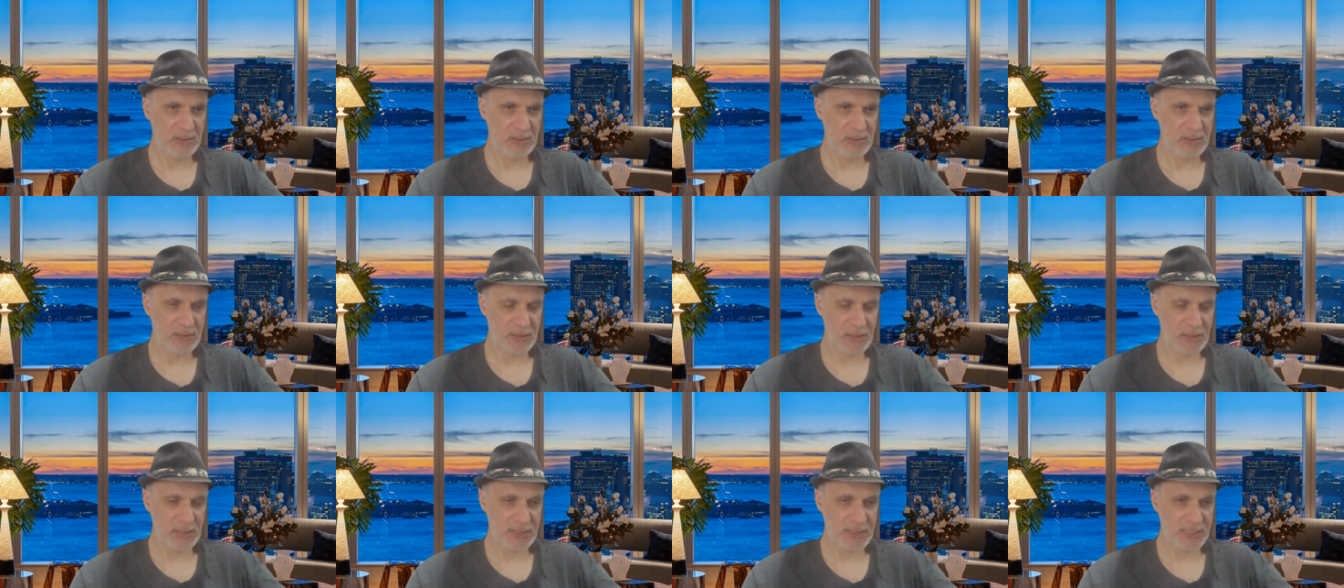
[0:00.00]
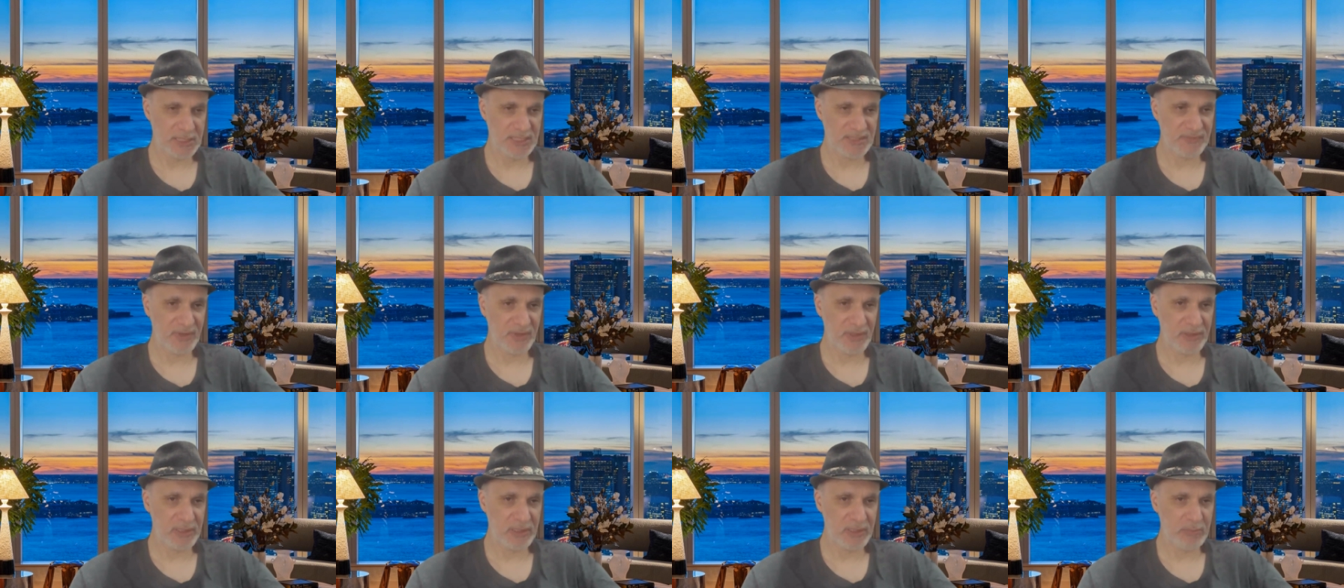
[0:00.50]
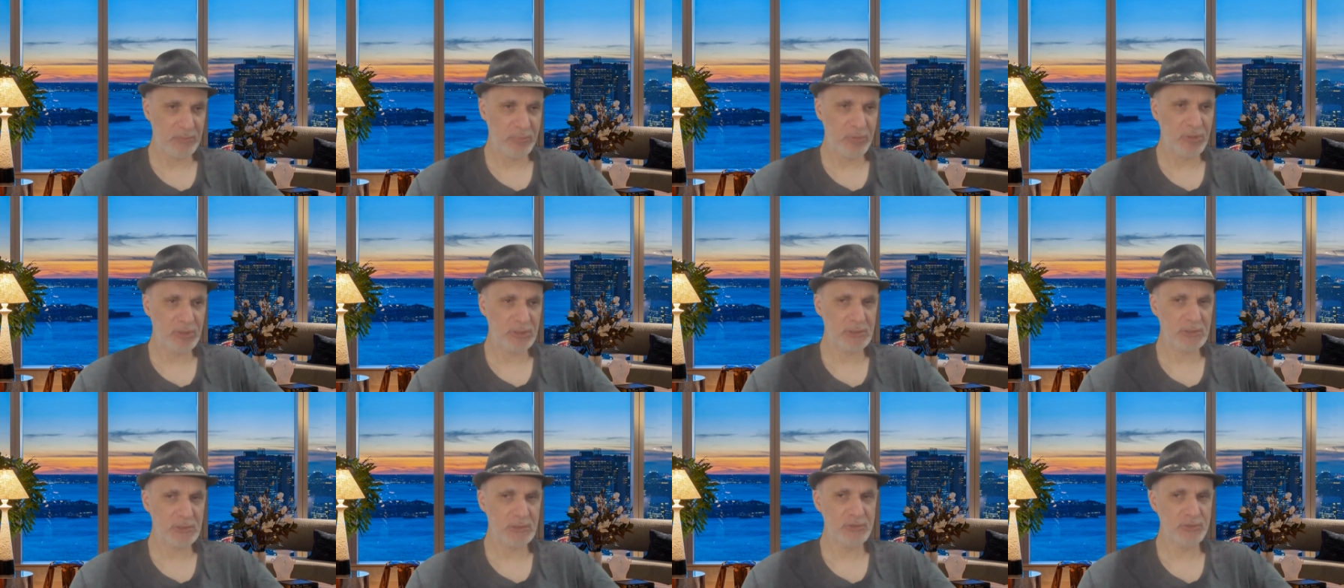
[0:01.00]
So this is very
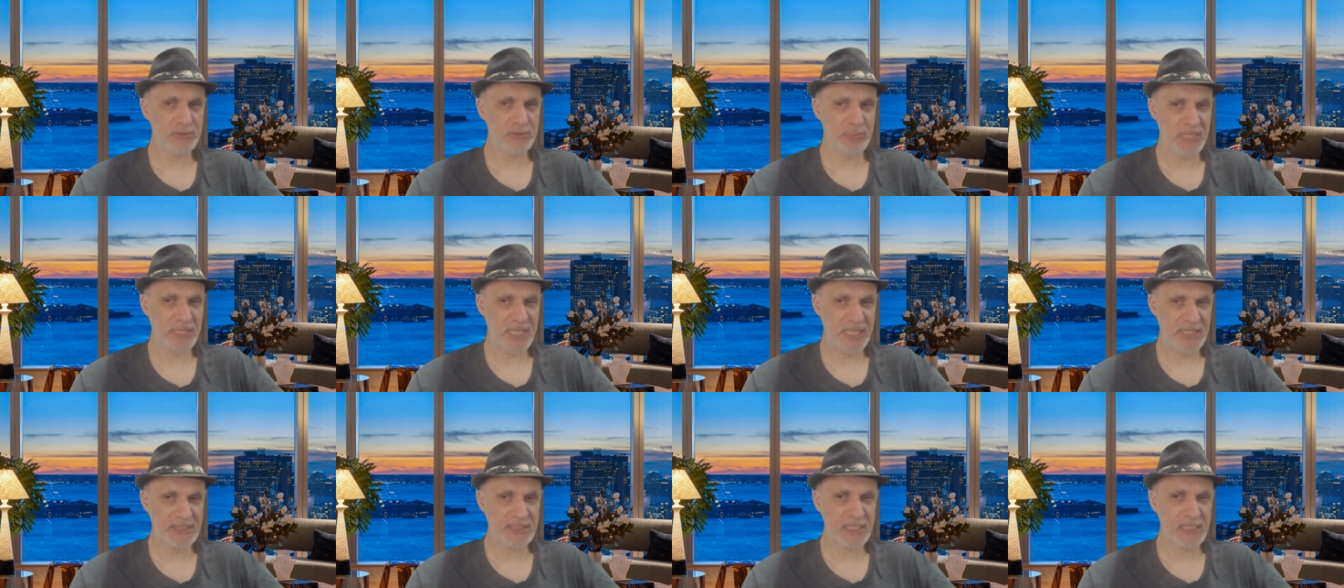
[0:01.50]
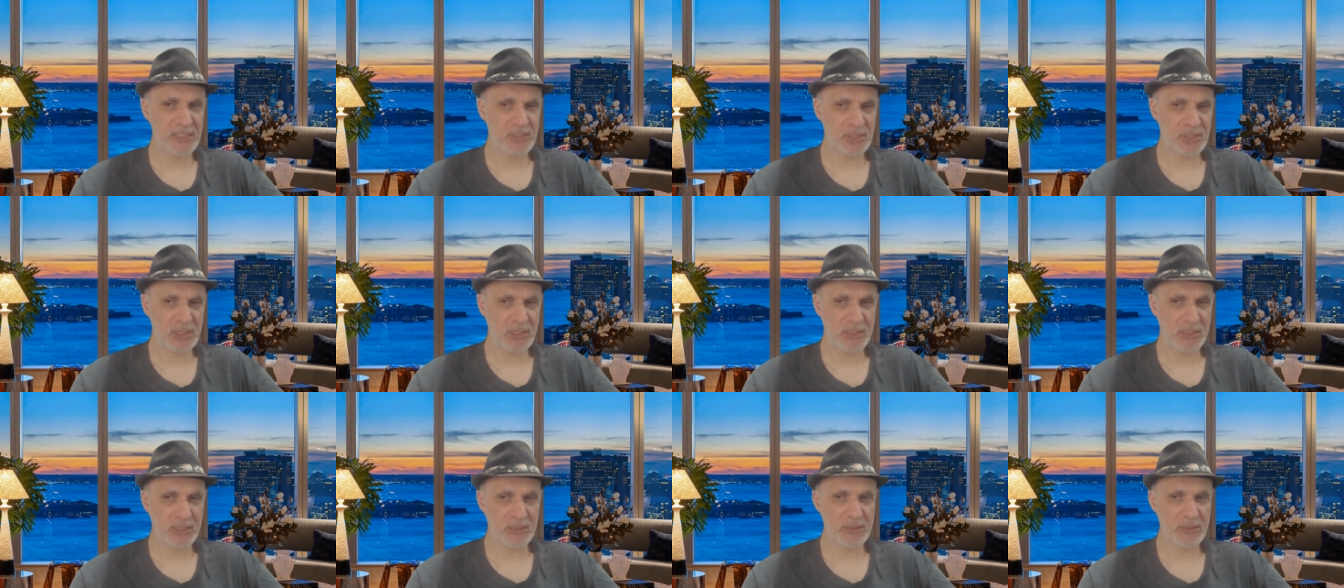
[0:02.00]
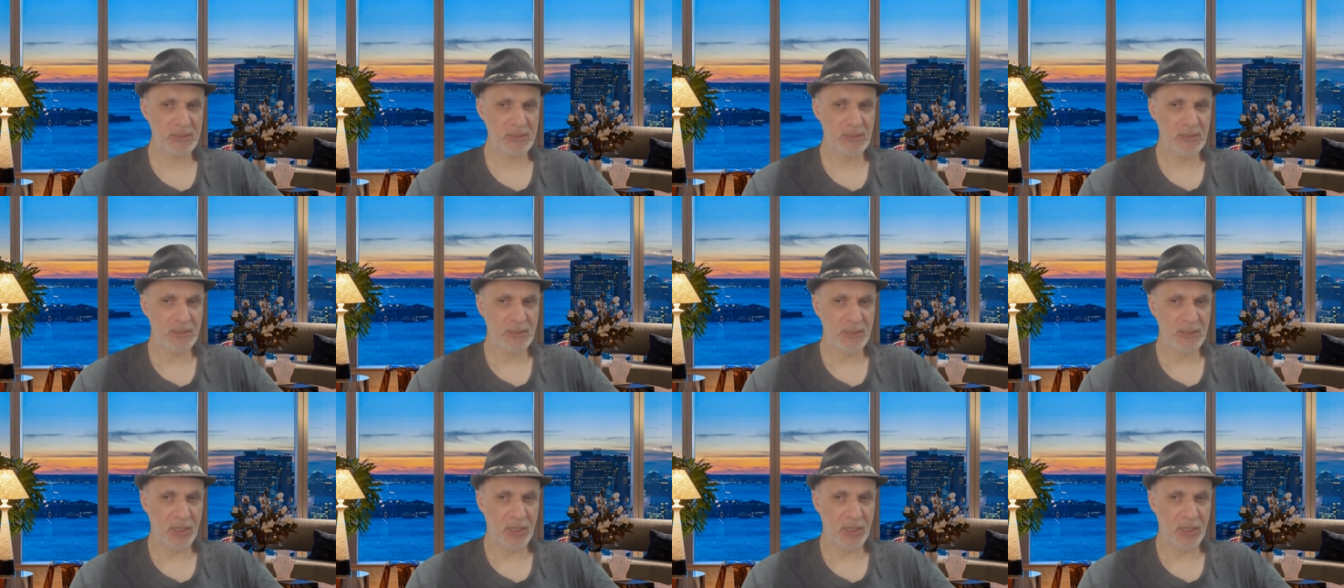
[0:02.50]
important to pay attention.